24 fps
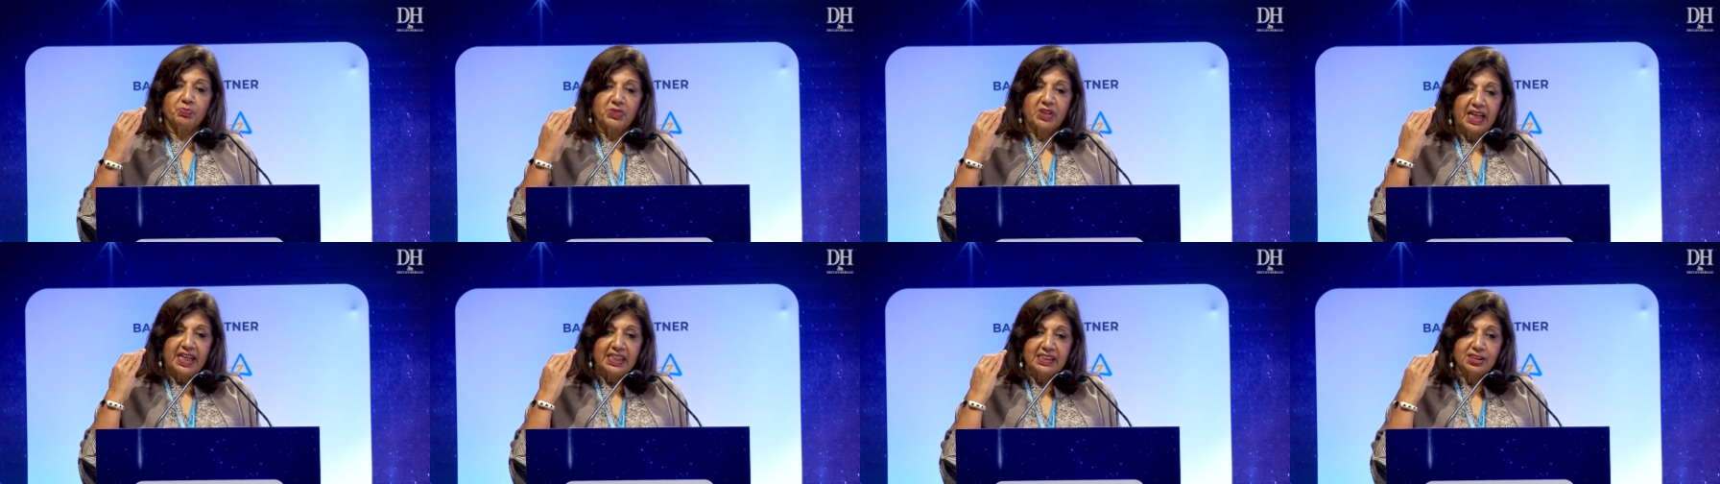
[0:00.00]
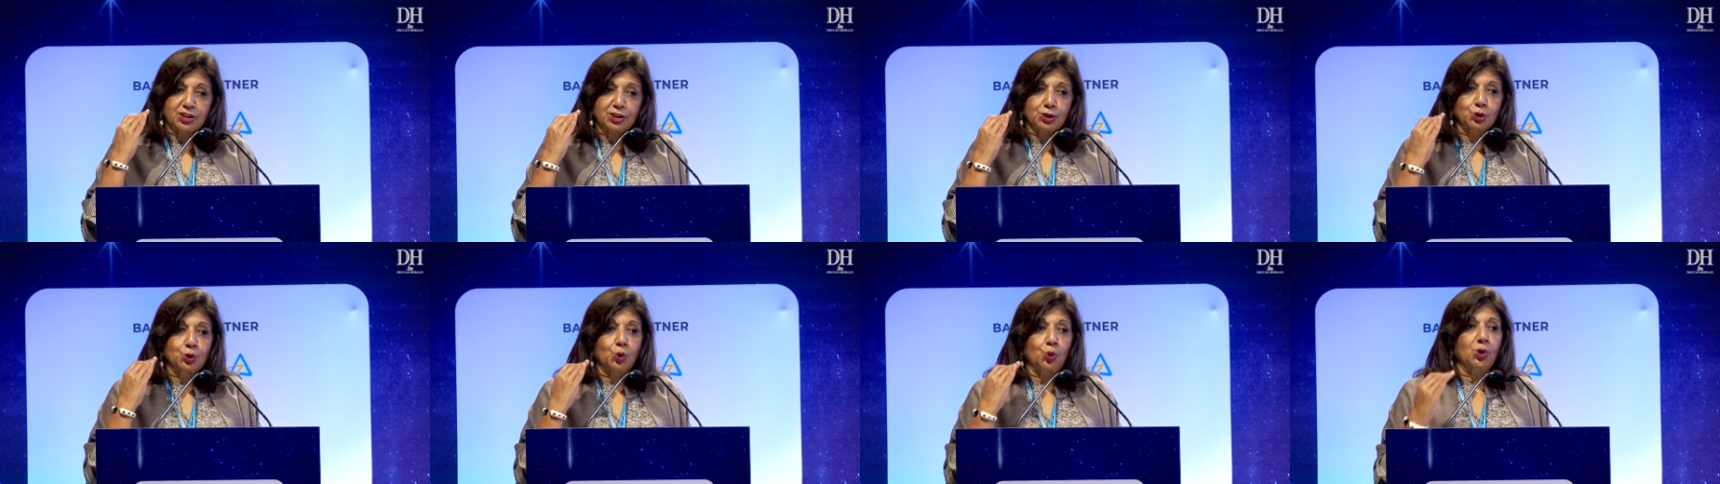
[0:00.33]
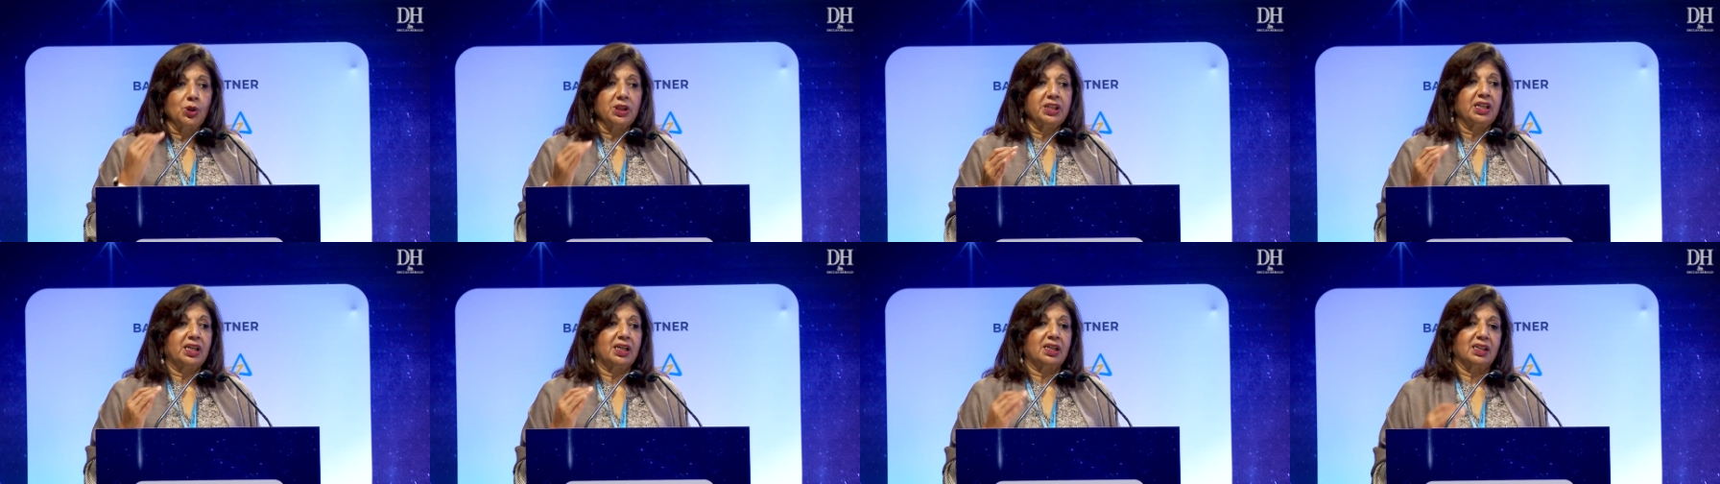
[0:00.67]

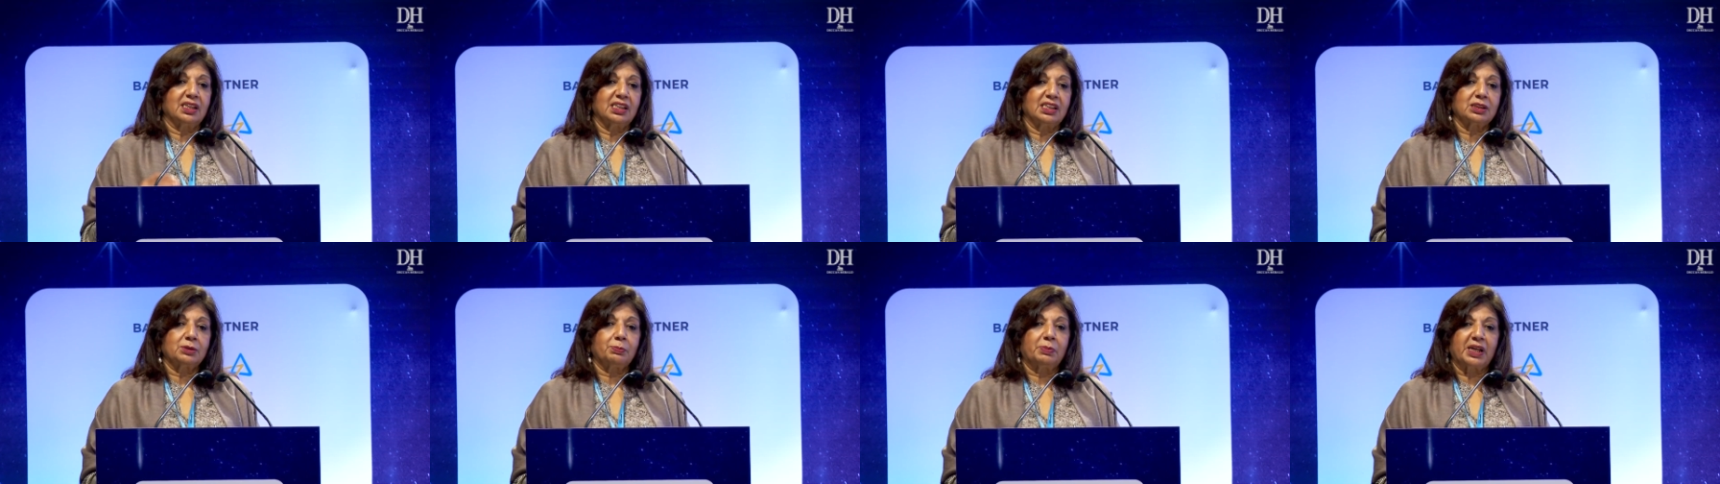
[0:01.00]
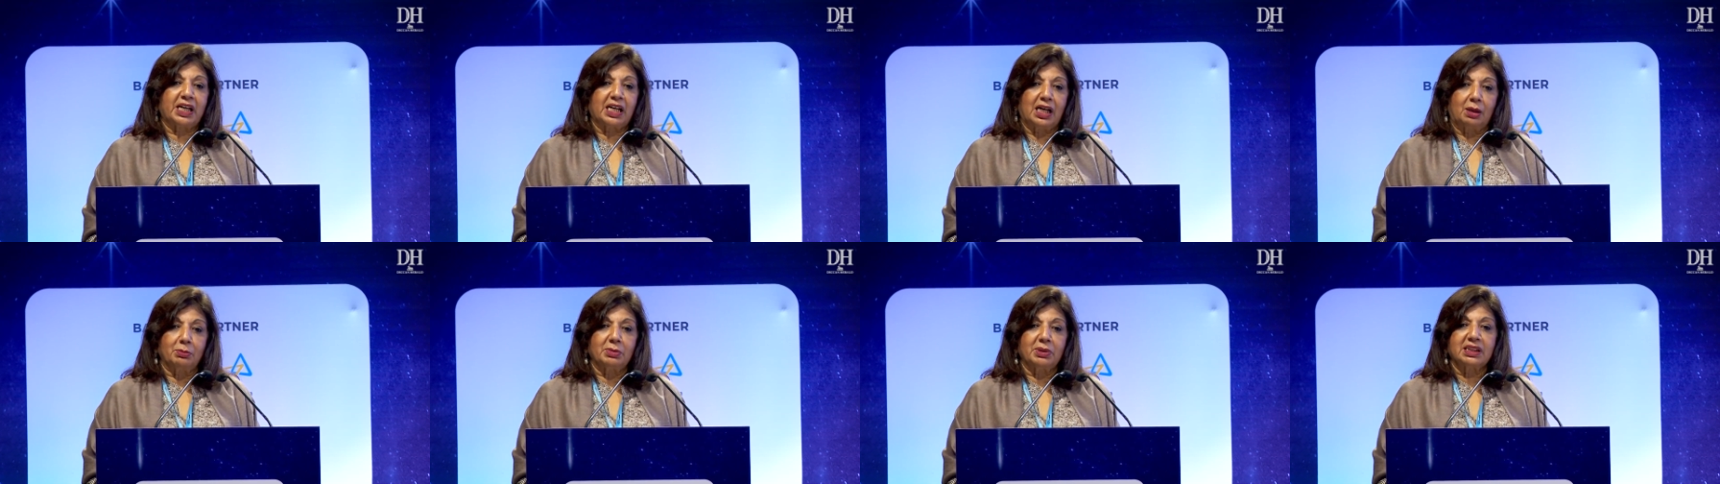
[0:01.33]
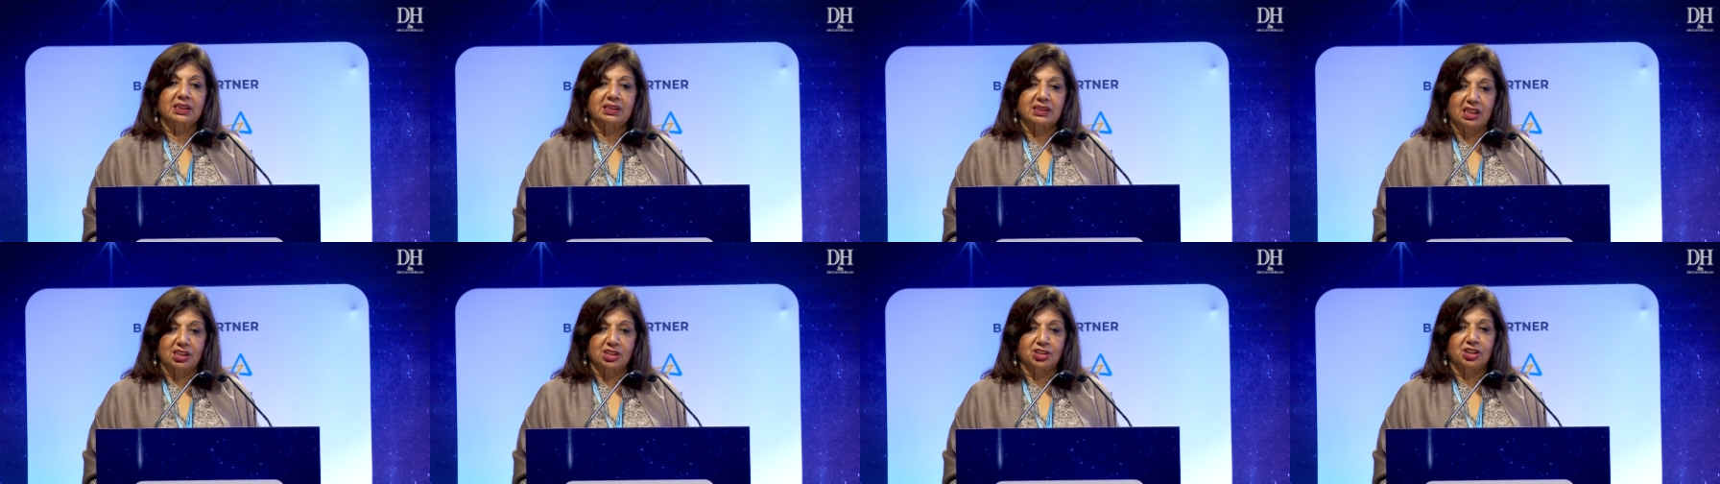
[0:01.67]
Estonia is becoming
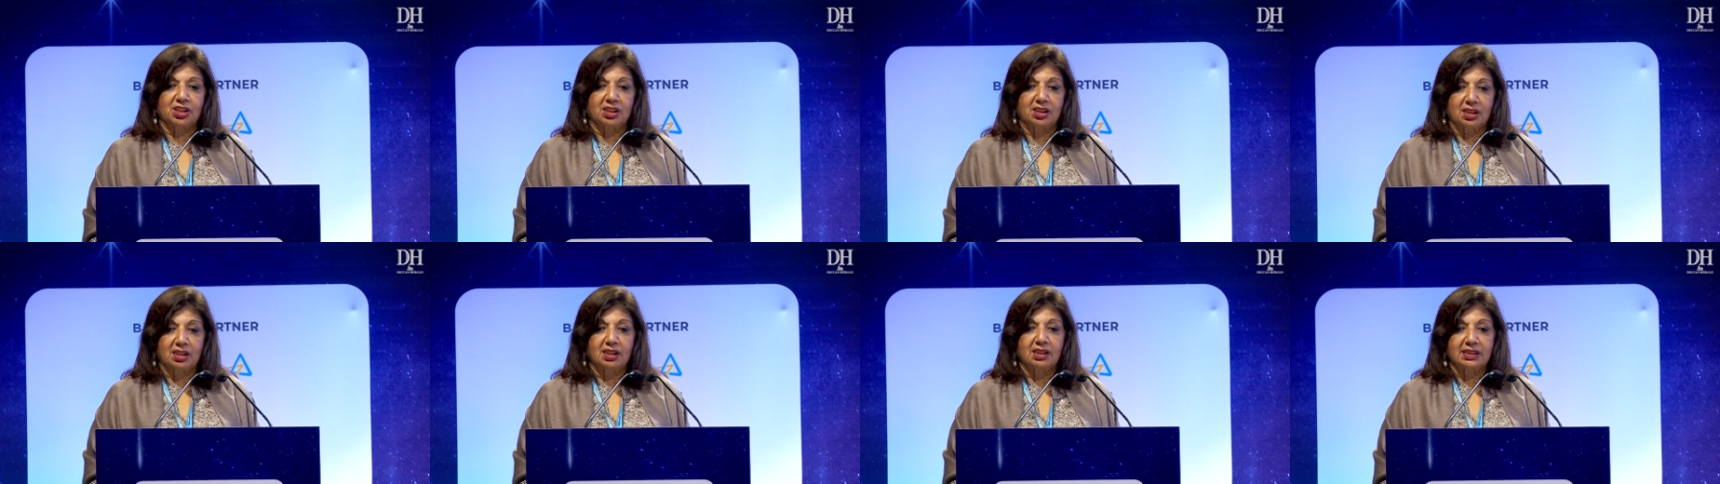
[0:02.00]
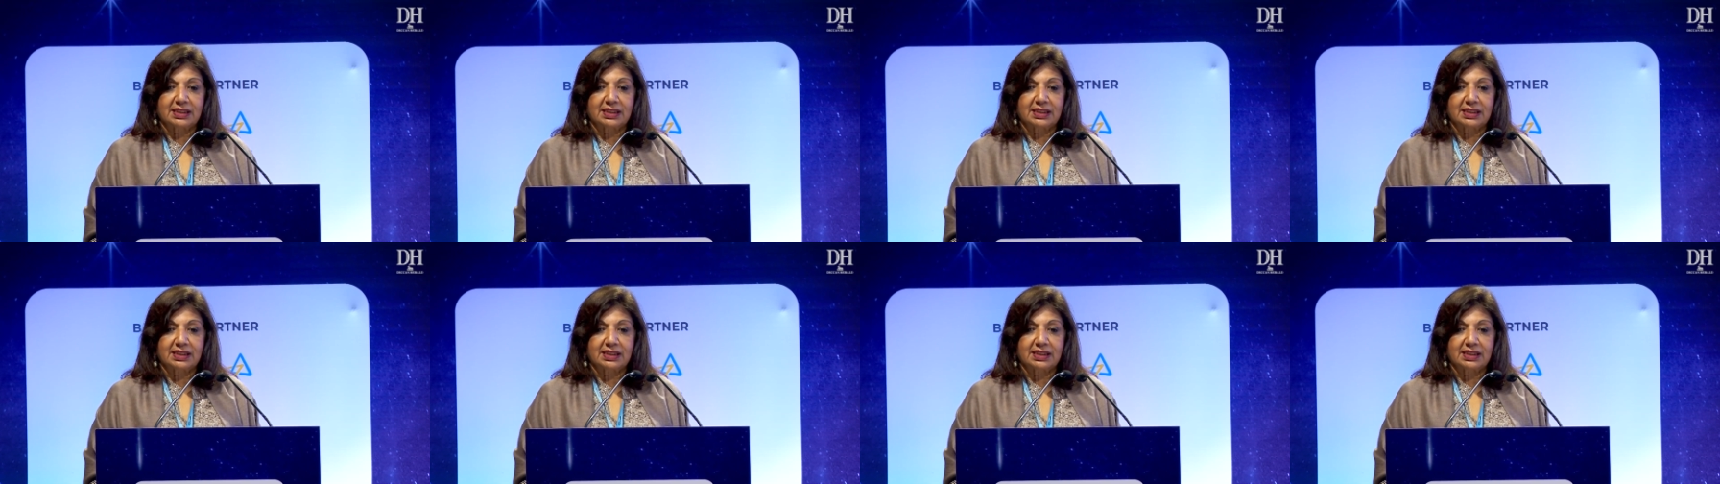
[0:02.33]
such a